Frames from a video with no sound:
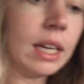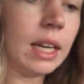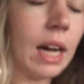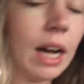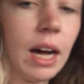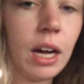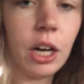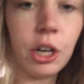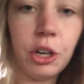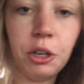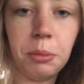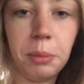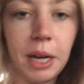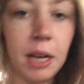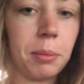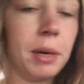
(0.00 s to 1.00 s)
got a new
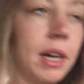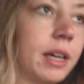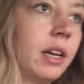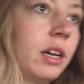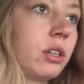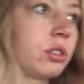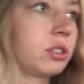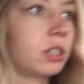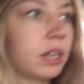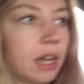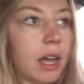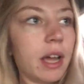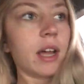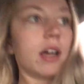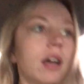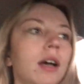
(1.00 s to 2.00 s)
backpack
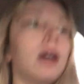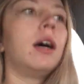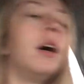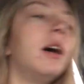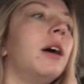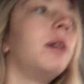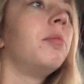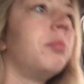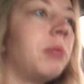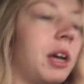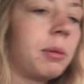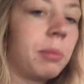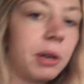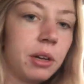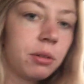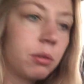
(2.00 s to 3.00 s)
yesterday. I
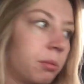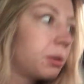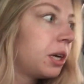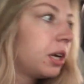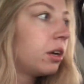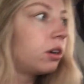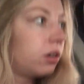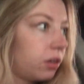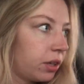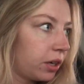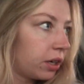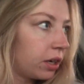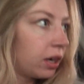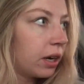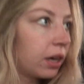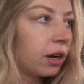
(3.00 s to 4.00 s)
might do a mini haul
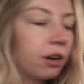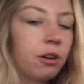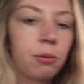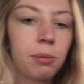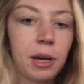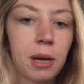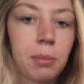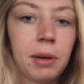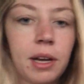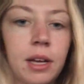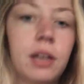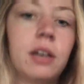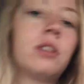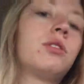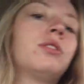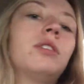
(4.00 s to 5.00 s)
later. I got a new backpack
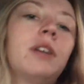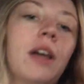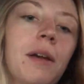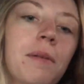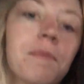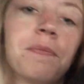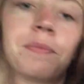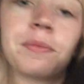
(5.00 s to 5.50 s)
yesterday.